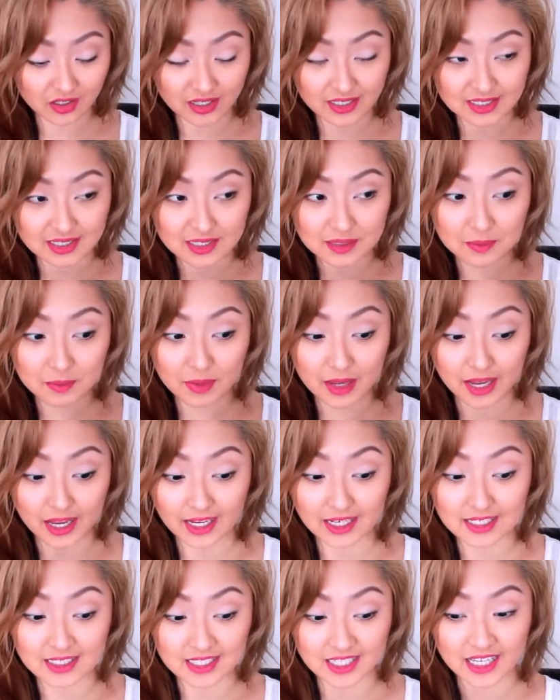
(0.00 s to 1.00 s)
It's
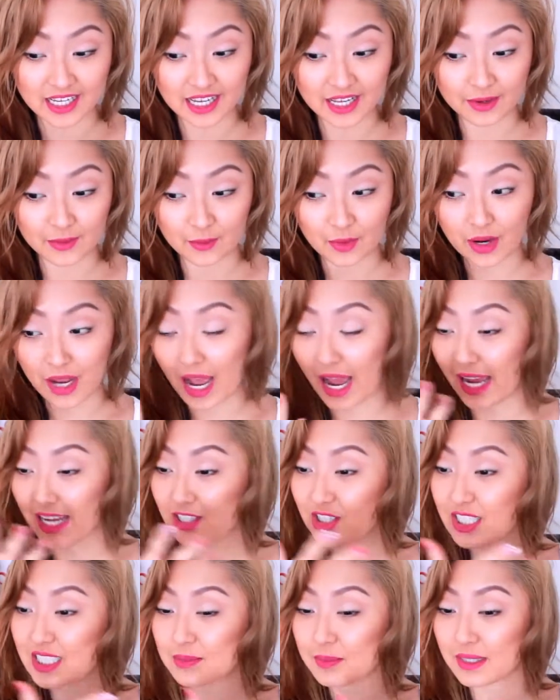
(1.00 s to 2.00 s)
amazing. It
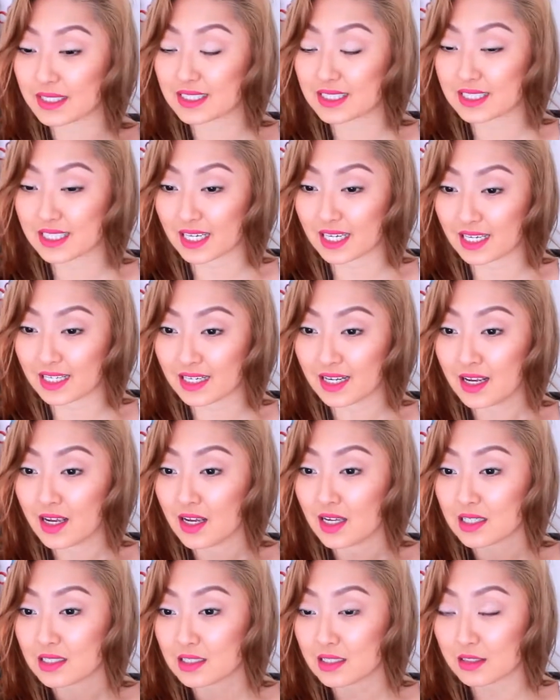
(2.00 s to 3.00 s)
hydrates my skin
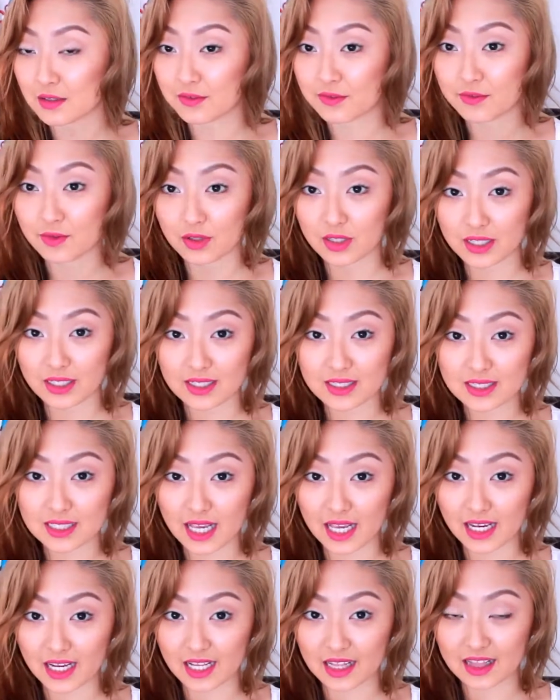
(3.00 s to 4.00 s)
to the fullest,
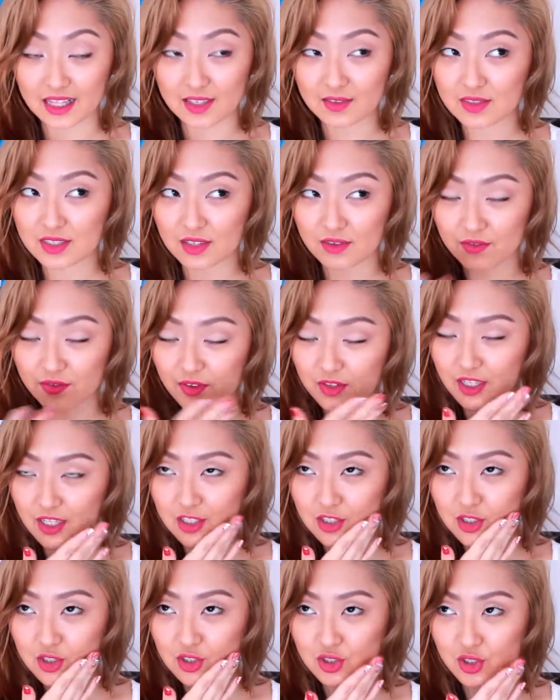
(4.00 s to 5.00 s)
and it leaves it feeling
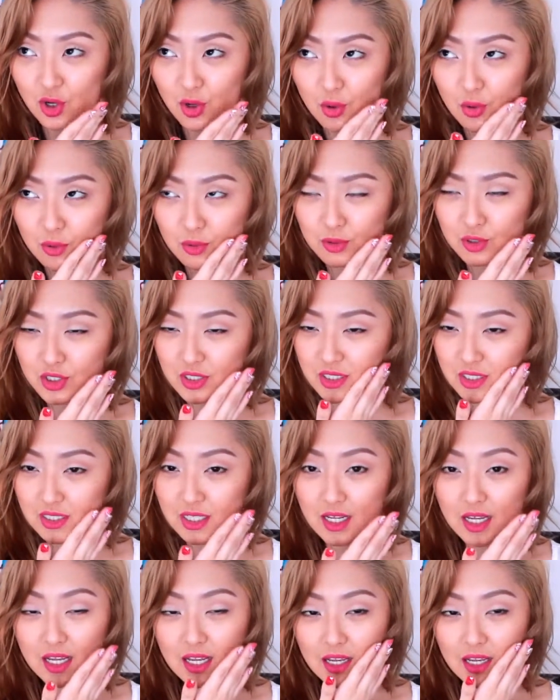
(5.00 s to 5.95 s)
so just